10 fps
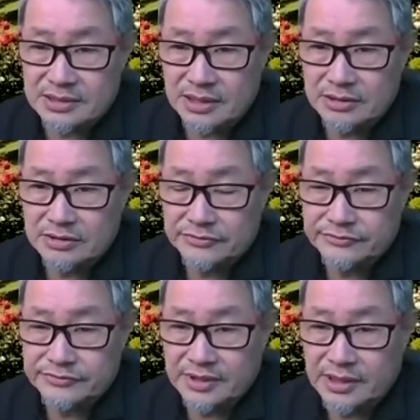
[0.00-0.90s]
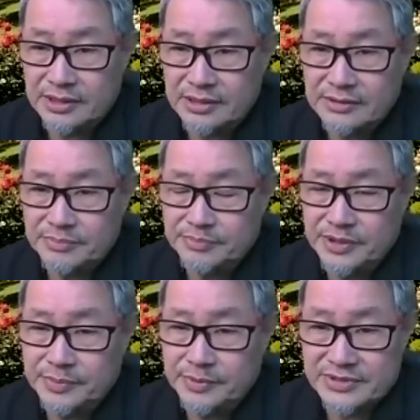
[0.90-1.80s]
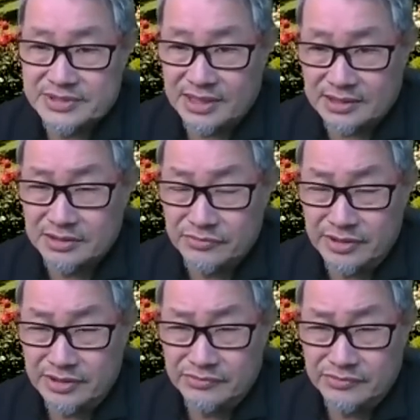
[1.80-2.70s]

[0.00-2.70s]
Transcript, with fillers: out of the hundred people we started with,